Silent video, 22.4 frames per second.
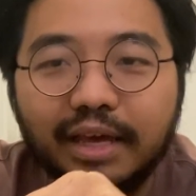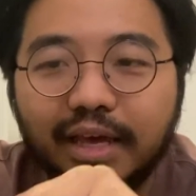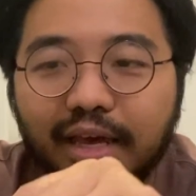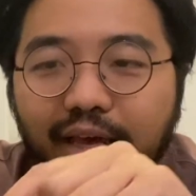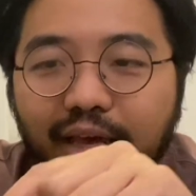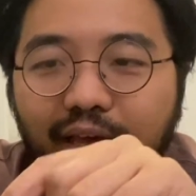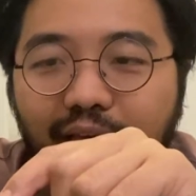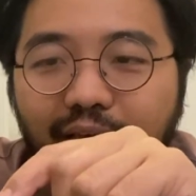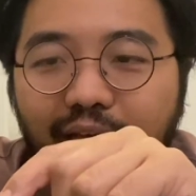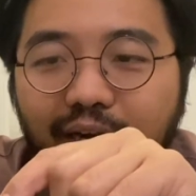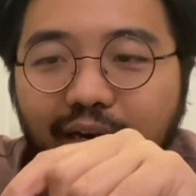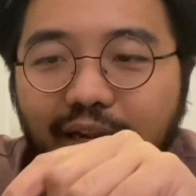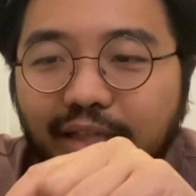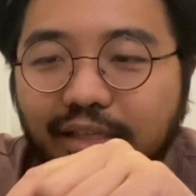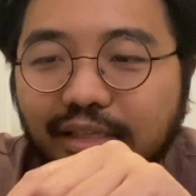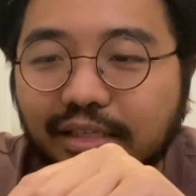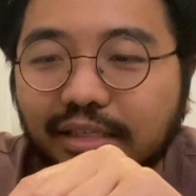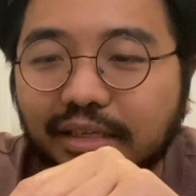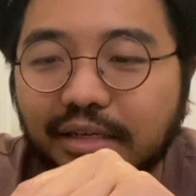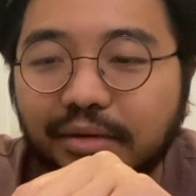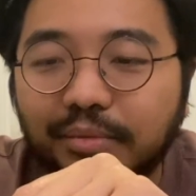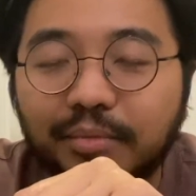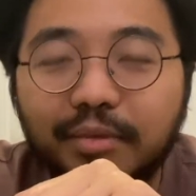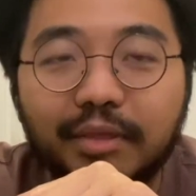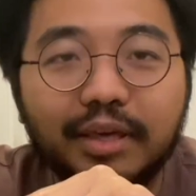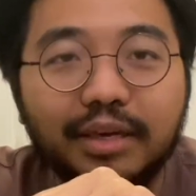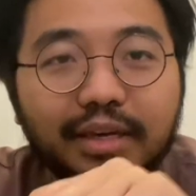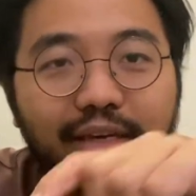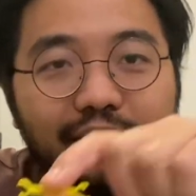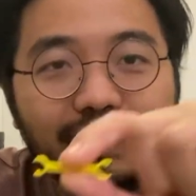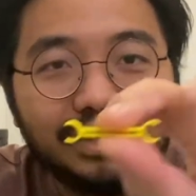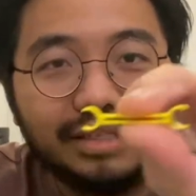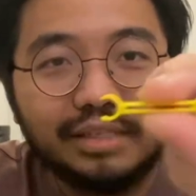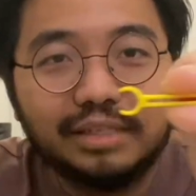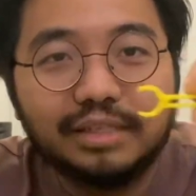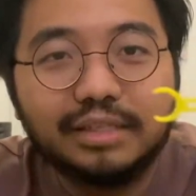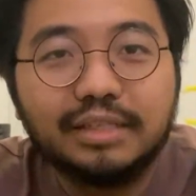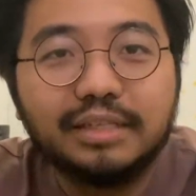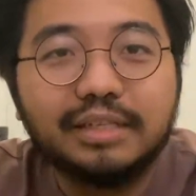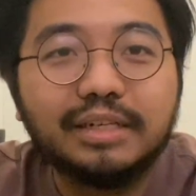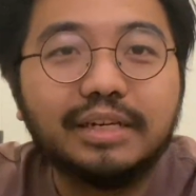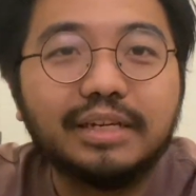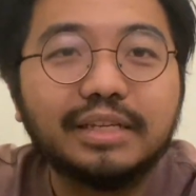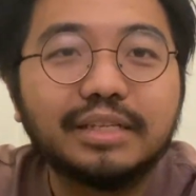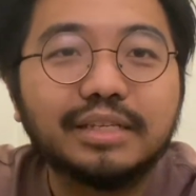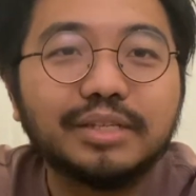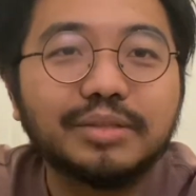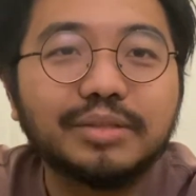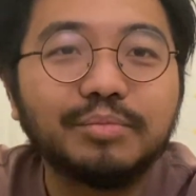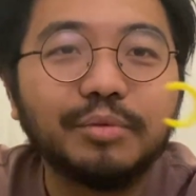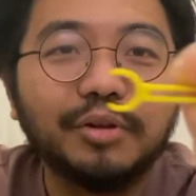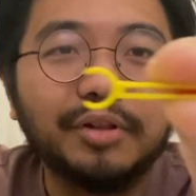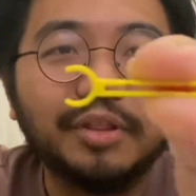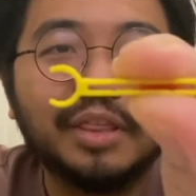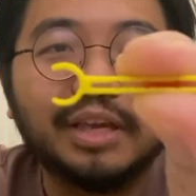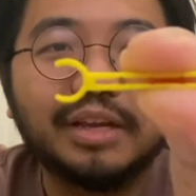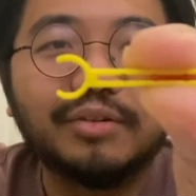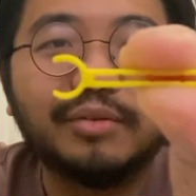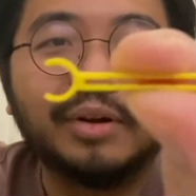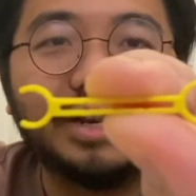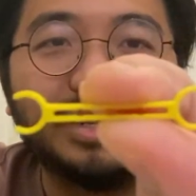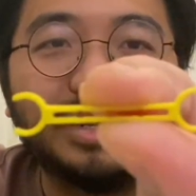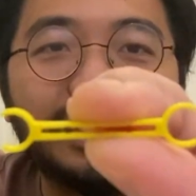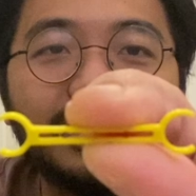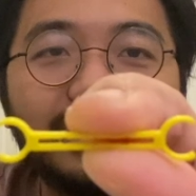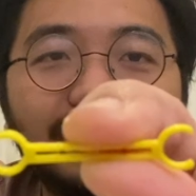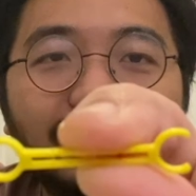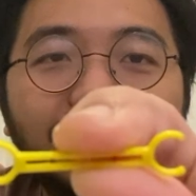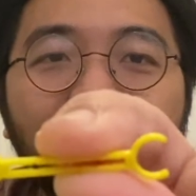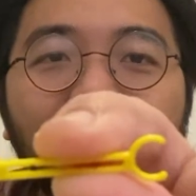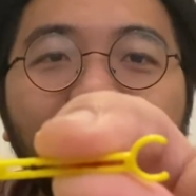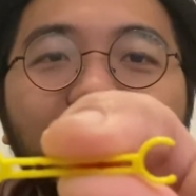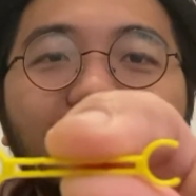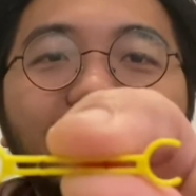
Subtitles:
And that something is this small thing right here.